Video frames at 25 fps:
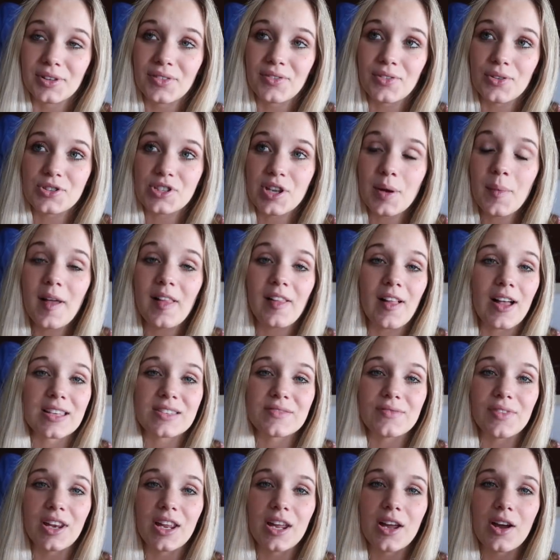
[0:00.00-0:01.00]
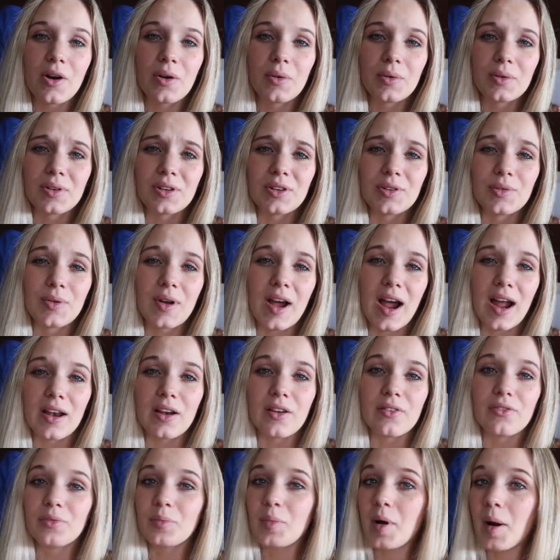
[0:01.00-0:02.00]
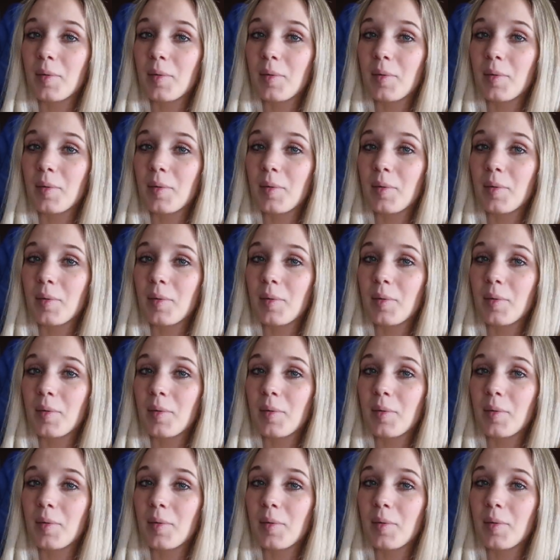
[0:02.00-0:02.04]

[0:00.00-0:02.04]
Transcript: If you saw my last video, you kind of